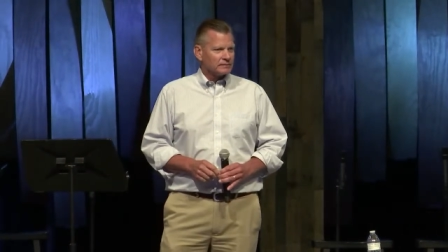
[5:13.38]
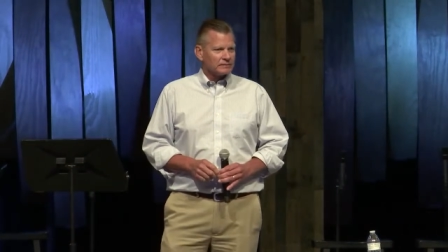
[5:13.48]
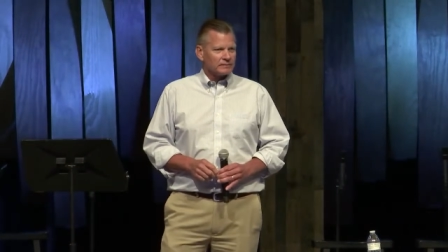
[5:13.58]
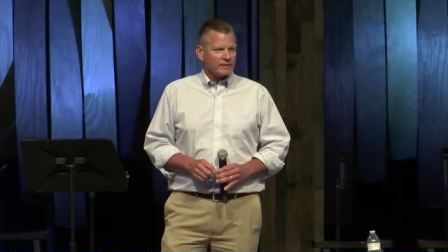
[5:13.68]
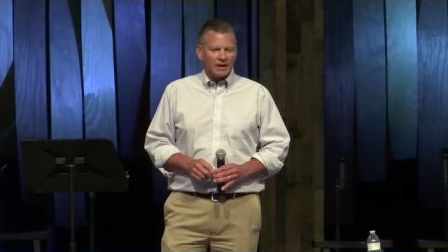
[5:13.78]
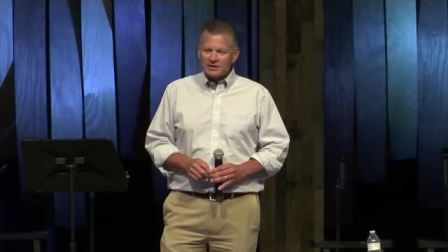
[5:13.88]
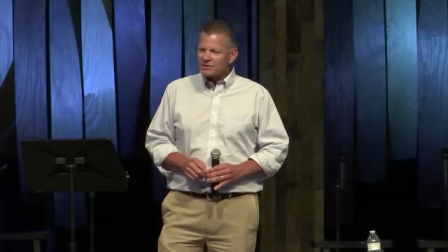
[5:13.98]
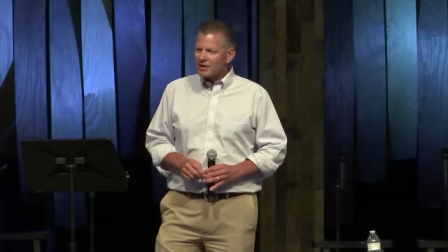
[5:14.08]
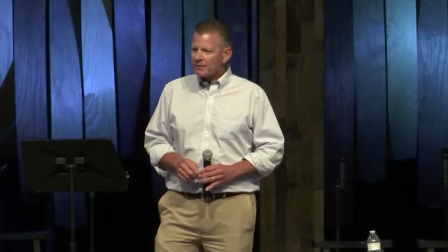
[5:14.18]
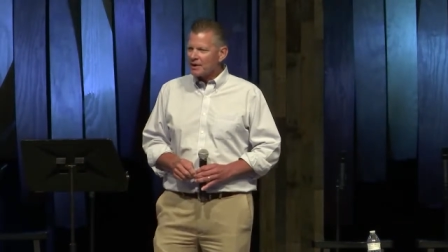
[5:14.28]
And at this
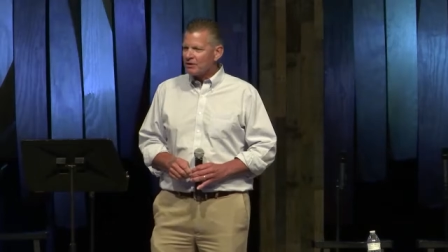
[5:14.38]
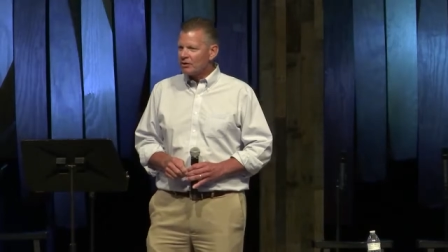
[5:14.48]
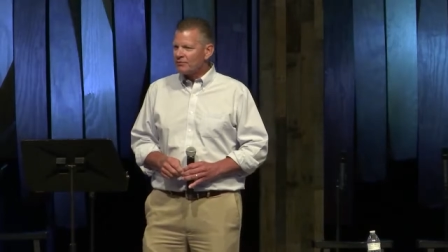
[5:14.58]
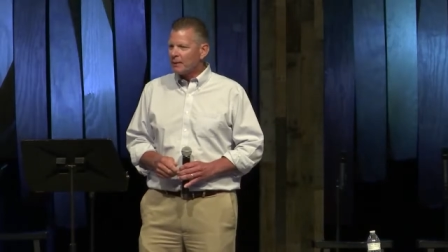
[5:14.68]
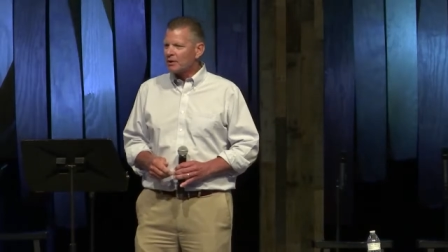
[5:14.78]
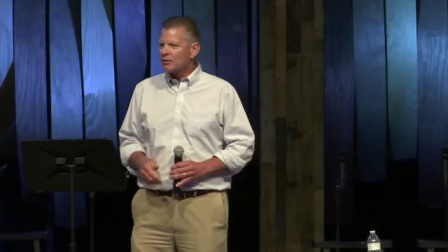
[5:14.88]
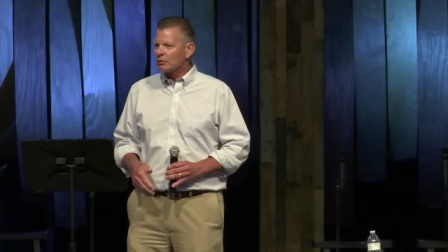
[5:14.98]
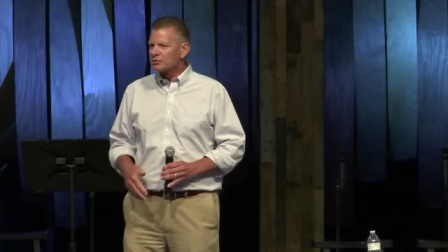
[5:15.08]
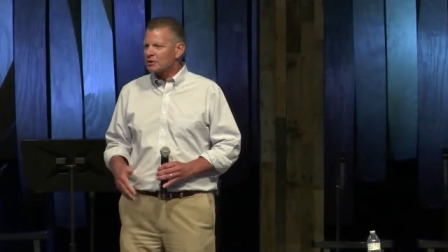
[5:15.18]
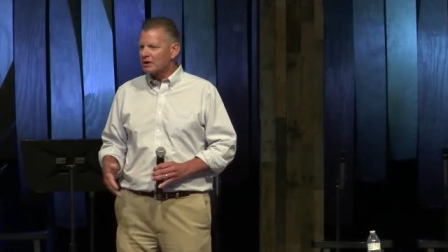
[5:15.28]
time, I didn't know if my career was
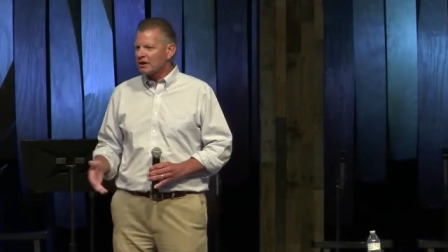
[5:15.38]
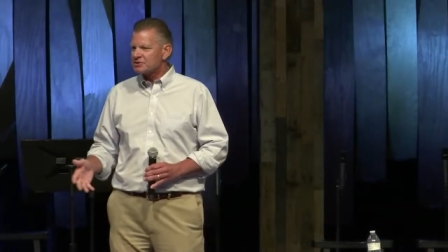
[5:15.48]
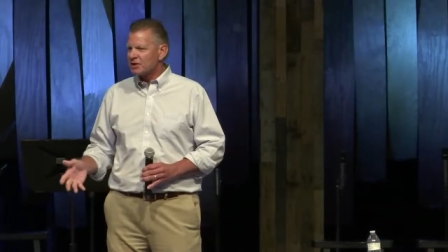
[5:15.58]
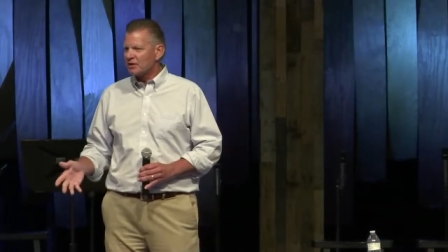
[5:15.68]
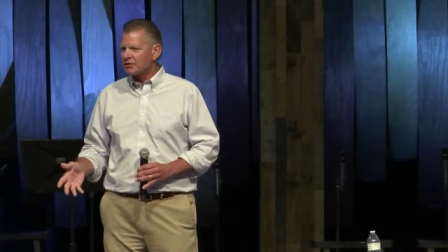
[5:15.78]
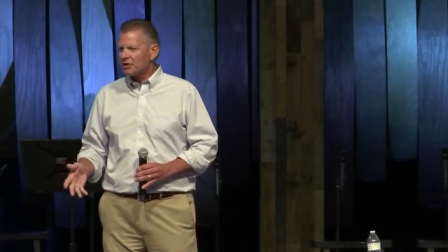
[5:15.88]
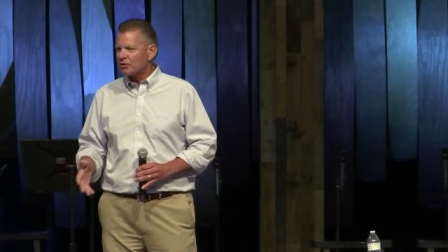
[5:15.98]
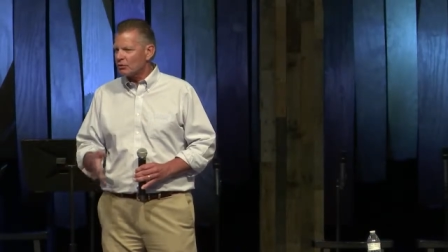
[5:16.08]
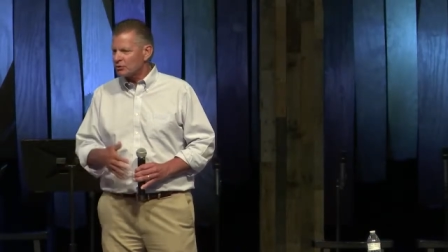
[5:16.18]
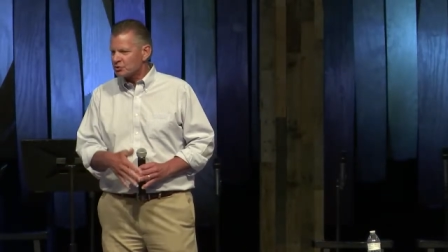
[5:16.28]
going to last another year or it
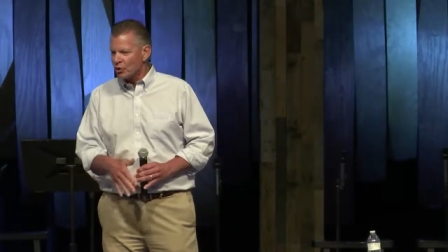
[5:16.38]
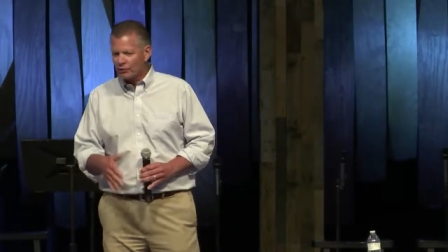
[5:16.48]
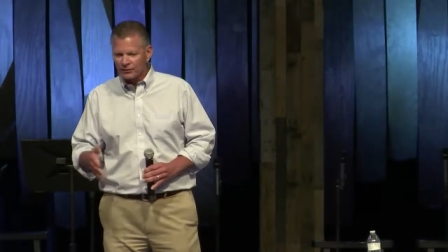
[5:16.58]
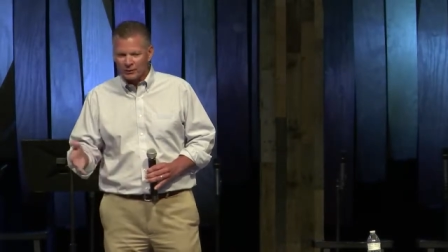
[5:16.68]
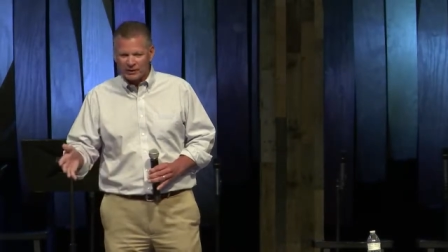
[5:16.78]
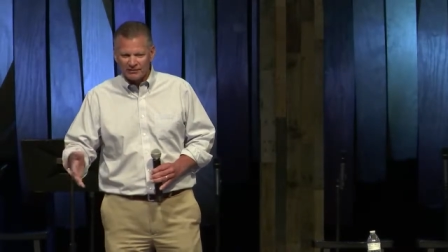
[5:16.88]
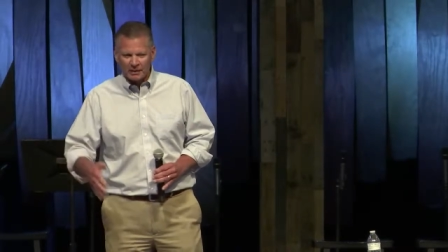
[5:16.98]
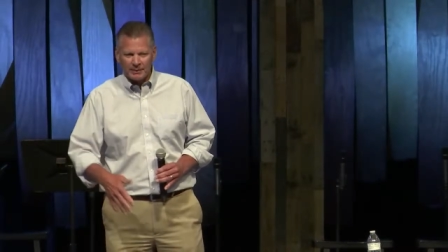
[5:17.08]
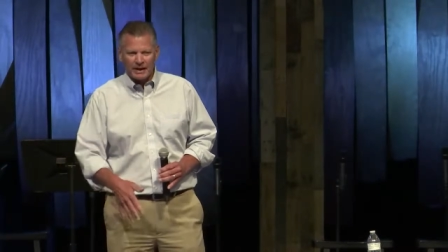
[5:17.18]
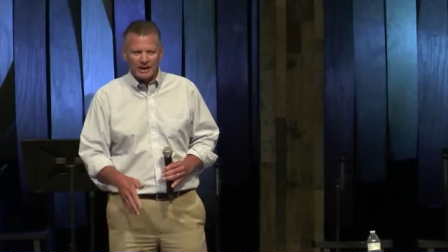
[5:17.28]
was over, whatever it may
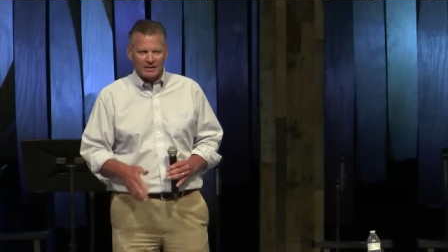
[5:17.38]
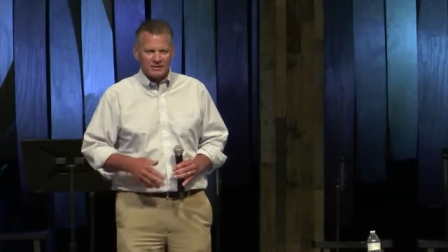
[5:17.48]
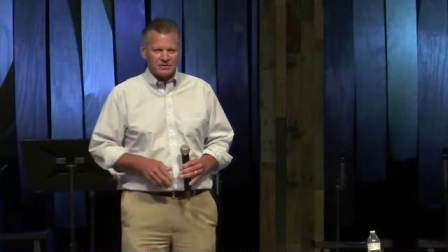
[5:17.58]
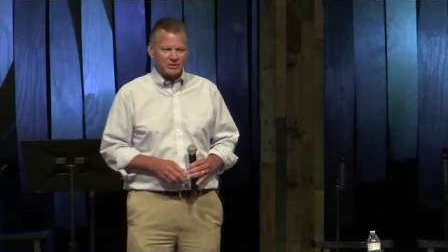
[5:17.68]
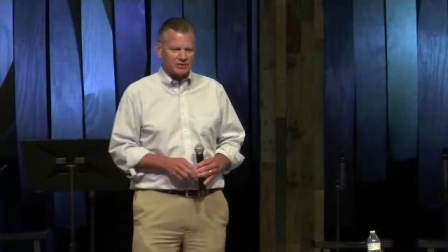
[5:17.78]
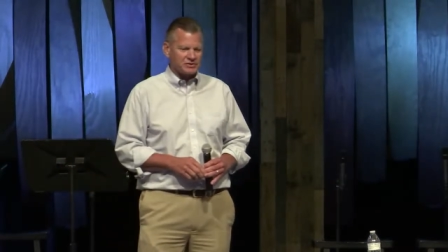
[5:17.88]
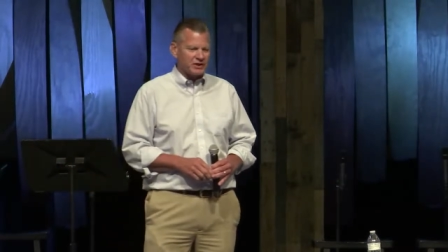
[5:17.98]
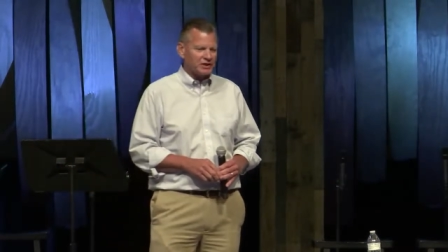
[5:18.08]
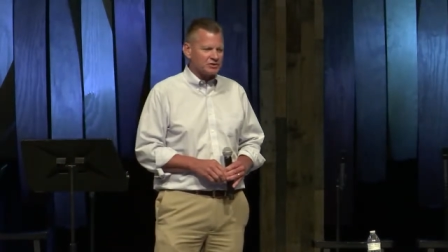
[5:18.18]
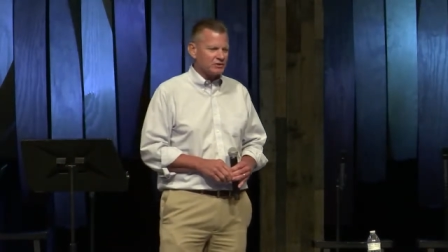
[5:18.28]
be. I had a serious knee
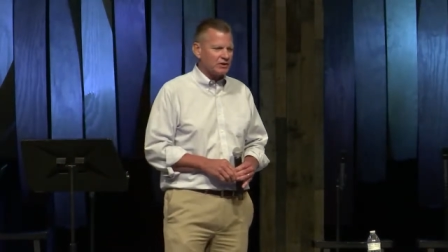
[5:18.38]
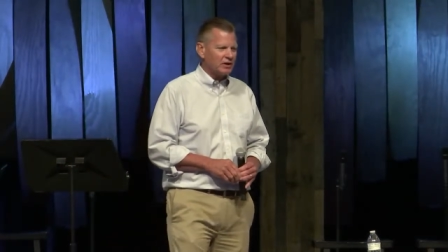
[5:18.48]
injury.